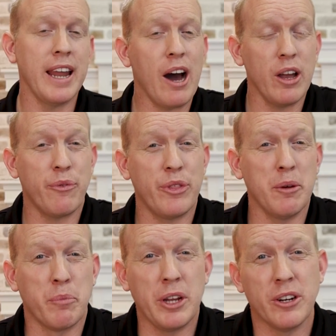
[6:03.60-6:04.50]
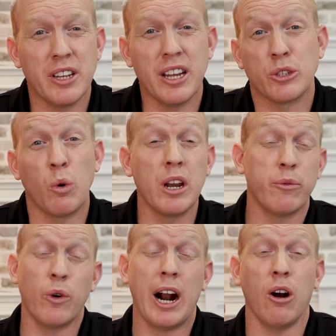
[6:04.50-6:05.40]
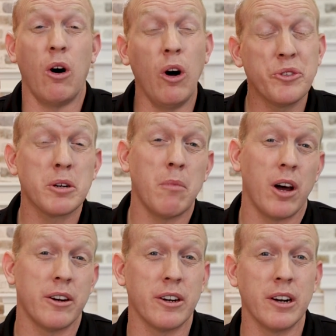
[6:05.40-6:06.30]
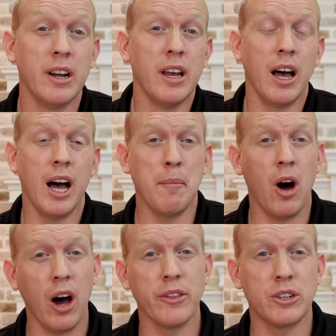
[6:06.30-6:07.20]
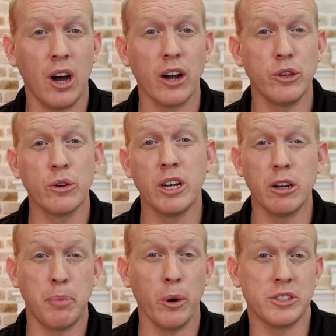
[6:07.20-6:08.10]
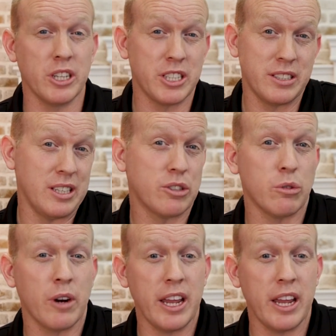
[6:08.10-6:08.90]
Now, if the breeder did a 24-hour Holter monitor on the dog, you'll get a report such as this one